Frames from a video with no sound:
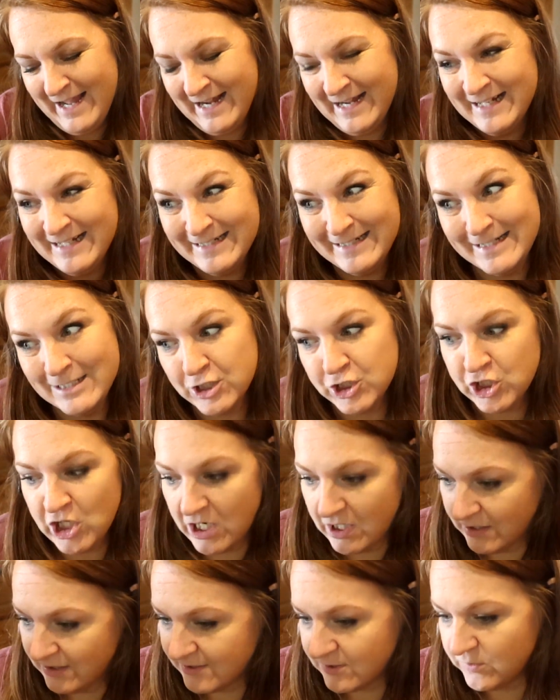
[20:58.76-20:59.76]
and it's
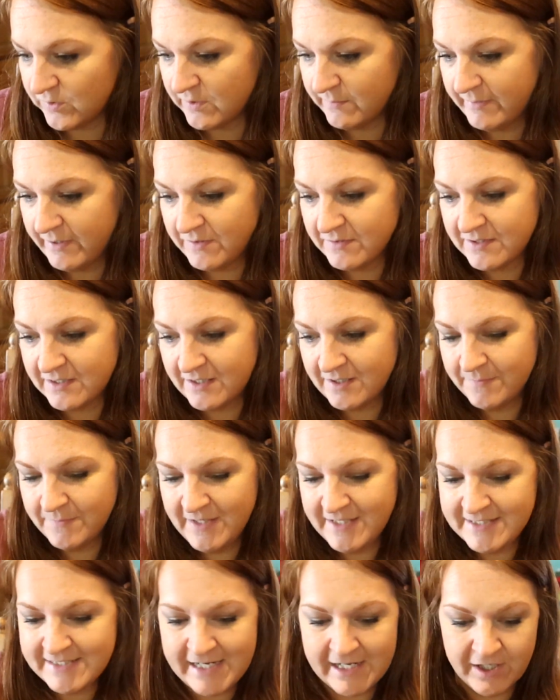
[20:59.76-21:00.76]
chocolate, so it'll melt. Um,
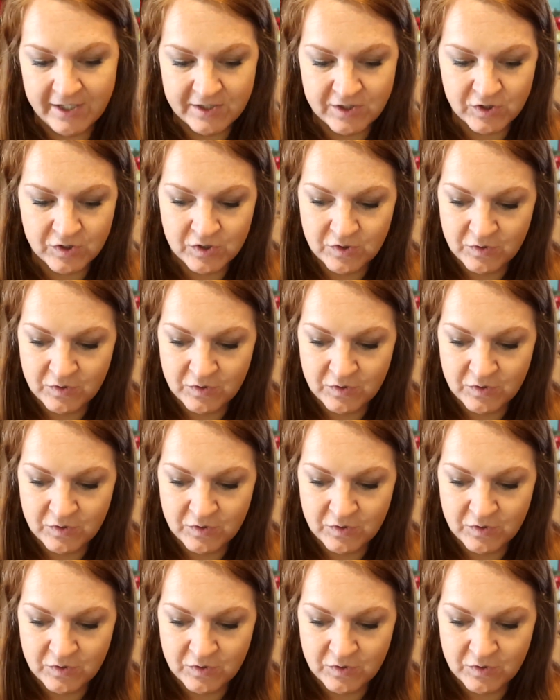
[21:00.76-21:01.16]
they stay good till